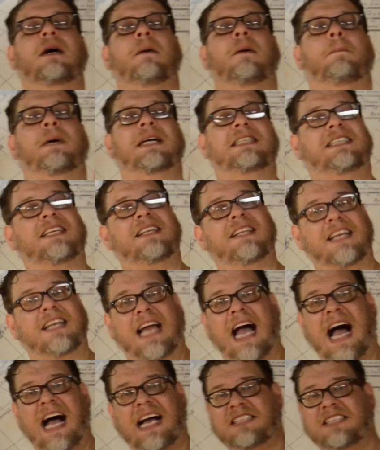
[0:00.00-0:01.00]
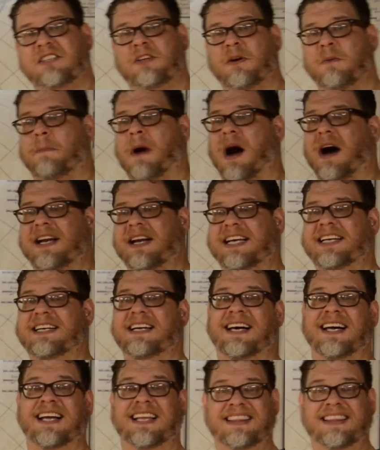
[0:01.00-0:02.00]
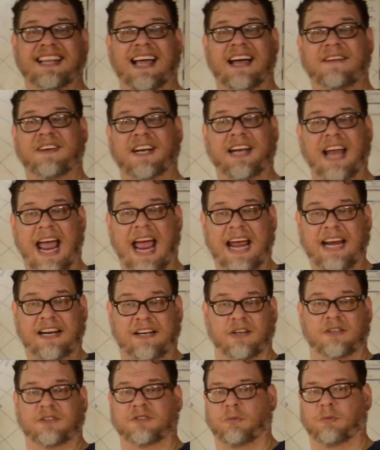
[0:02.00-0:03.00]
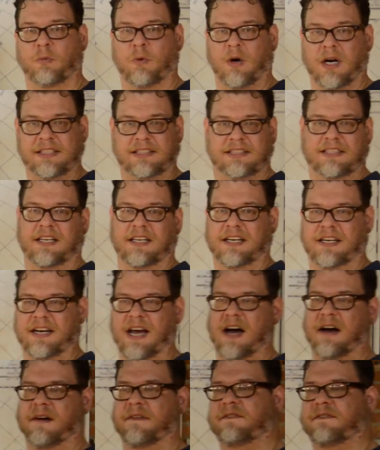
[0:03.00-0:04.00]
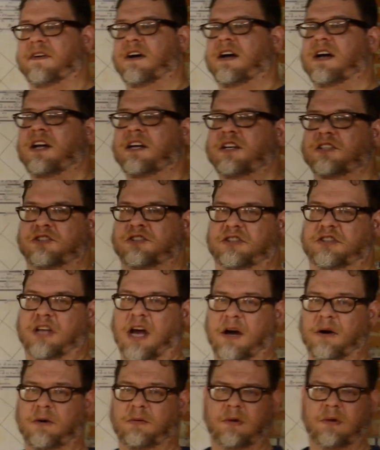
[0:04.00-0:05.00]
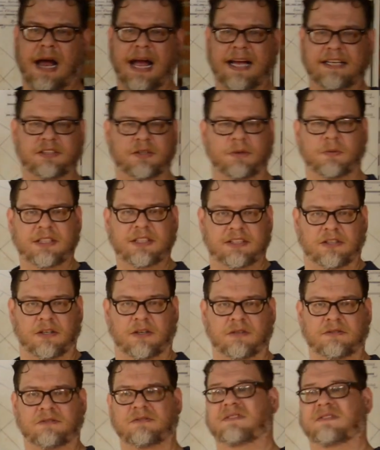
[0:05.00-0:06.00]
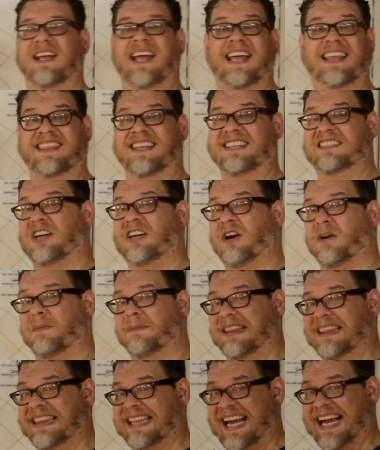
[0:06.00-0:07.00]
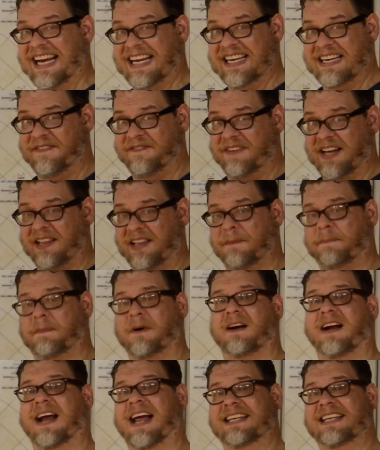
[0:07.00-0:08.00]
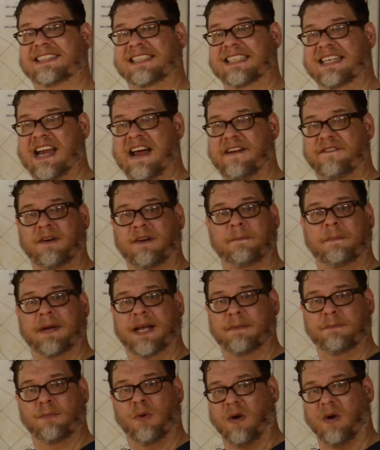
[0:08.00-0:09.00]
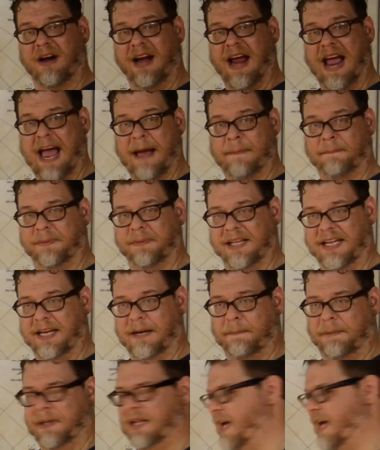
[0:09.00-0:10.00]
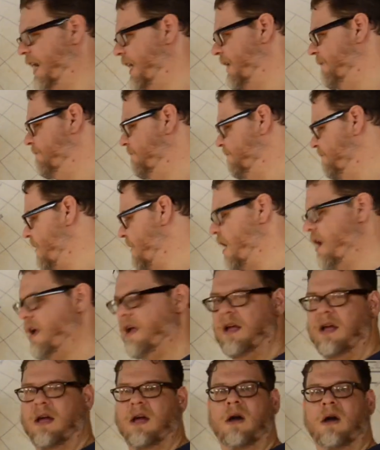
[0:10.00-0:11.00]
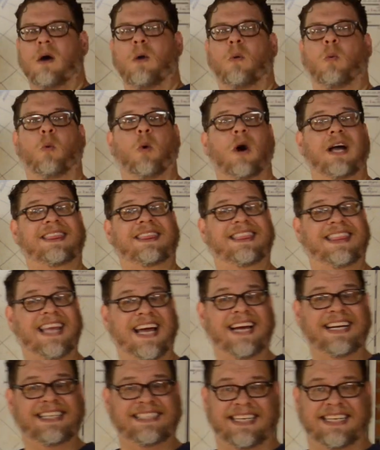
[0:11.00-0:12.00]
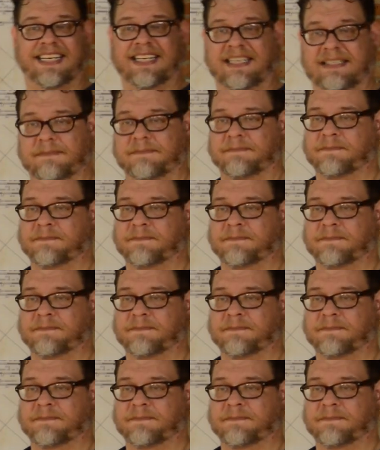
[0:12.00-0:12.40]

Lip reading: But to the guys who bought it, 11 acres wasn't enough. So as a result, and the term land developer has never been more aptly applied, what they did